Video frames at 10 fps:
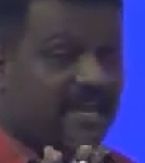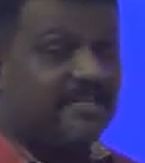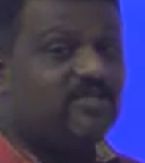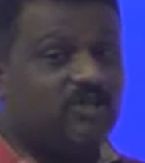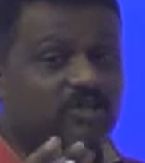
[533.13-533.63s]

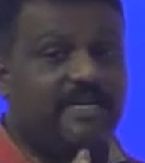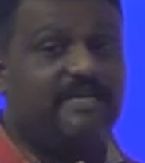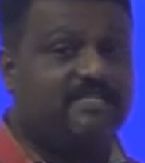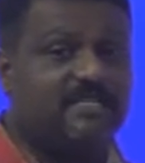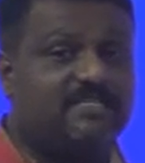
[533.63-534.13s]

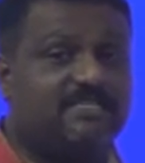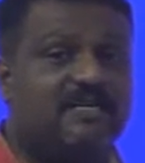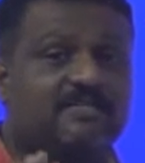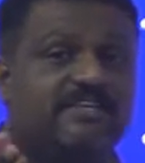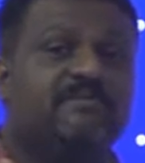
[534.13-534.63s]

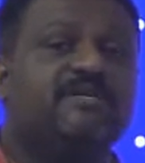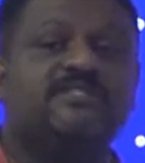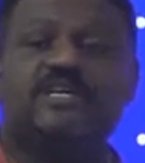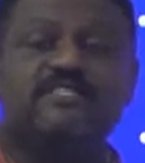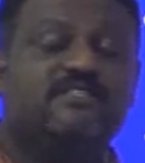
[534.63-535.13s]
8086 segment
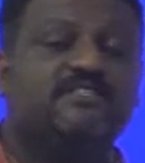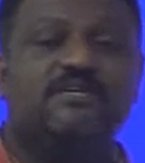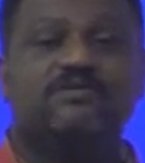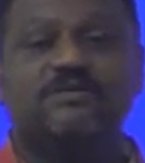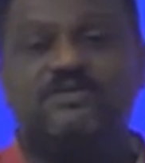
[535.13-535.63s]
size is
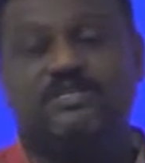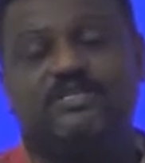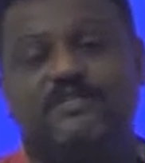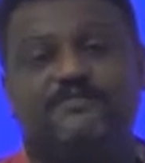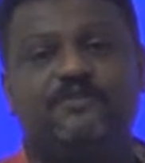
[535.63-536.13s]
equal to
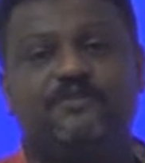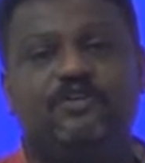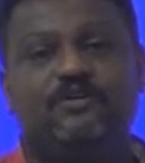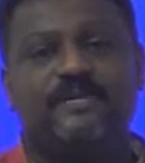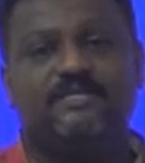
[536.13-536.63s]
64
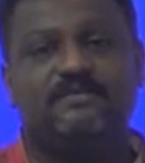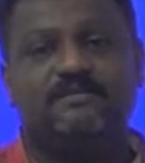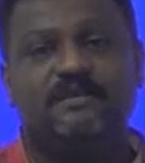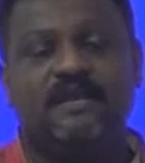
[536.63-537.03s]
kilobytes.